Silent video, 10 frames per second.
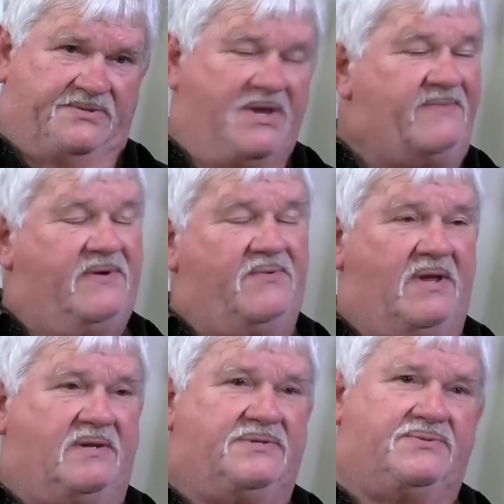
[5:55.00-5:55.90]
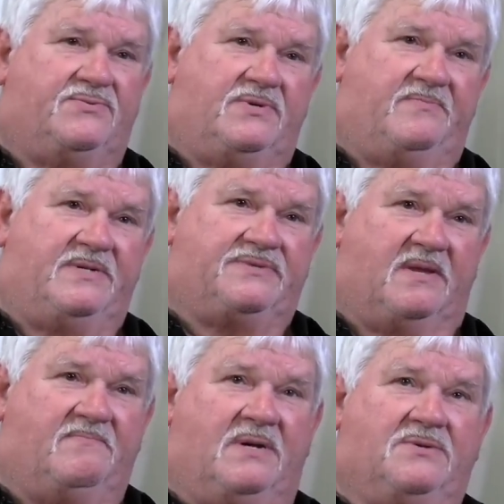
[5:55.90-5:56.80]
J.B. Raines is the one that built
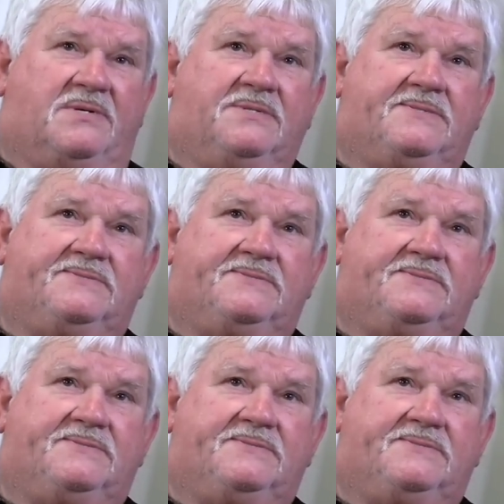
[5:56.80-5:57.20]
that motor,